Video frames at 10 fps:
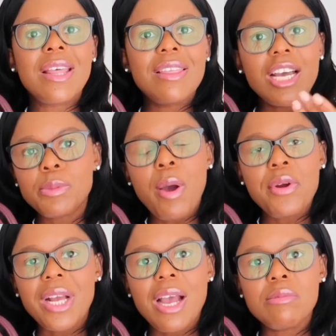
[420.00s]
that
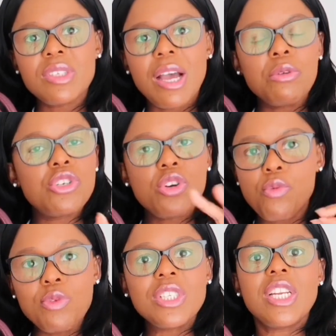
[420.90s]
powder comes out,
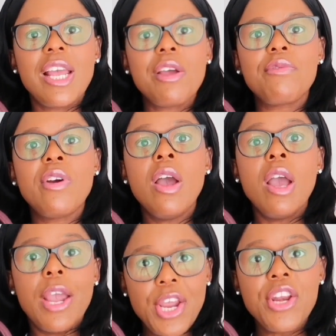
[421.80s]
we still have
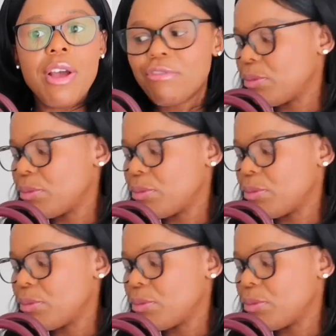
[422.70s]
enough